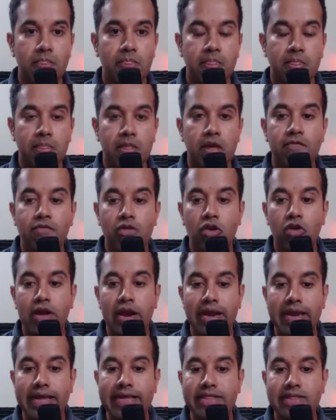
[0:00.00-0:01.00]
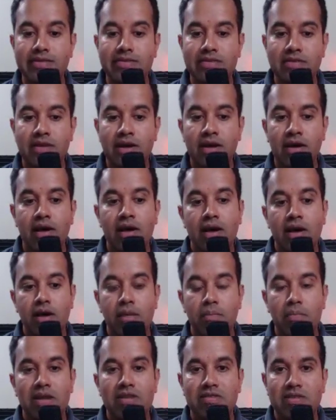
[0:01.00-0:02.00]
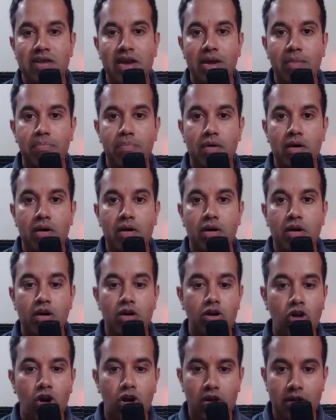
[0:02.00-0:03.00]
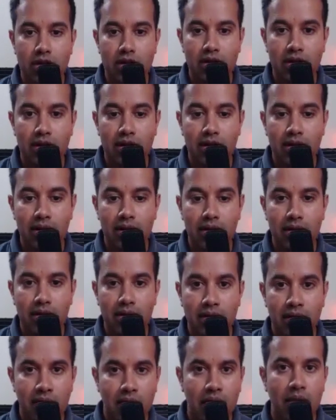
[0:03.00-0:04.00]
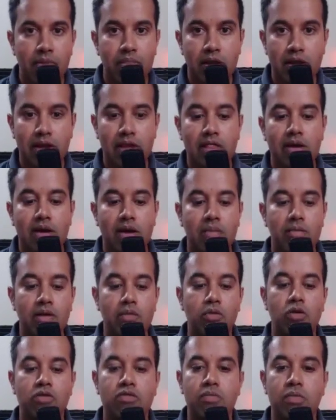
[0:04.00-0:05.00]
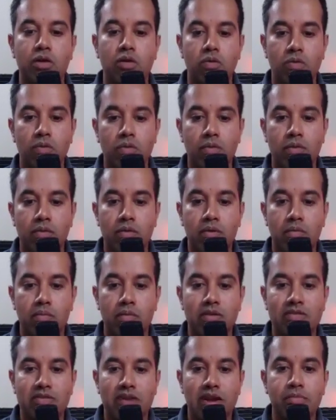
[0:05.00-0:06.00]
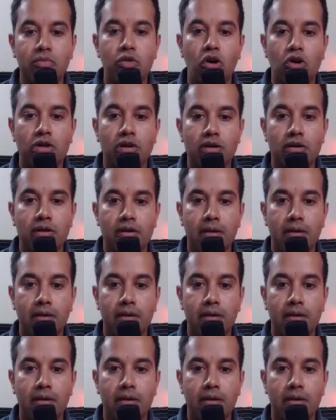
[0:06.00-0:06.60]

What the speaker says: If you're getting this, please type got it in the comment box below. Please type got it.